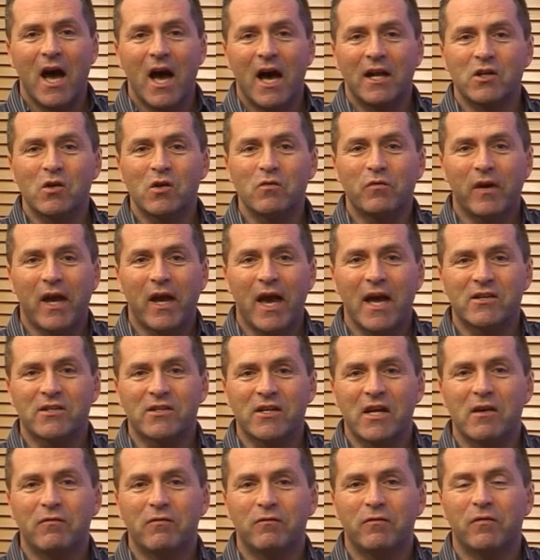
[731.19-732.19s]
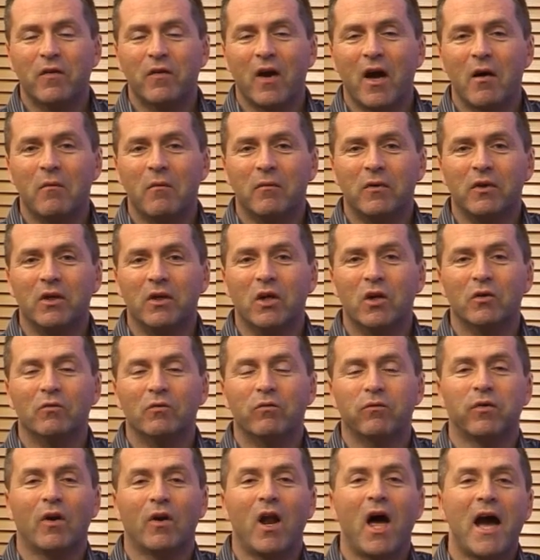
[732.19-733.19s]
And don't forget, if you
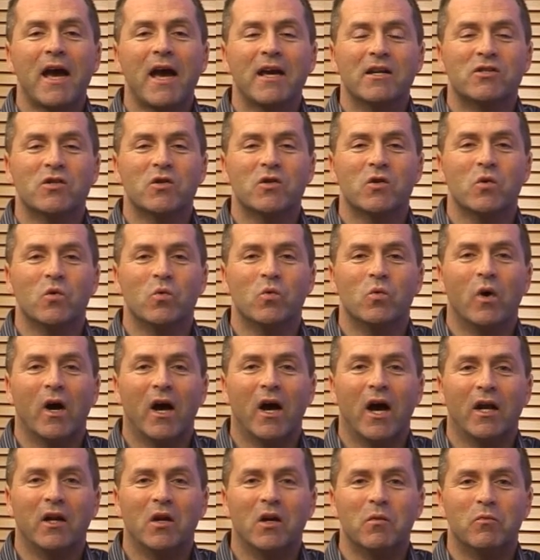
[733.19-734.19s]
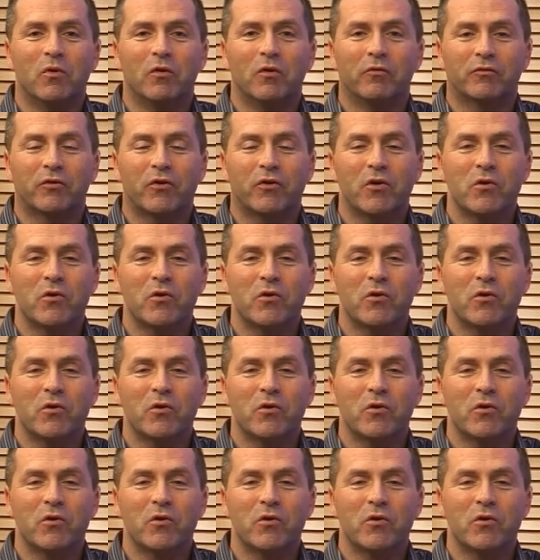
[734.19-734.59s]
can fly to a number of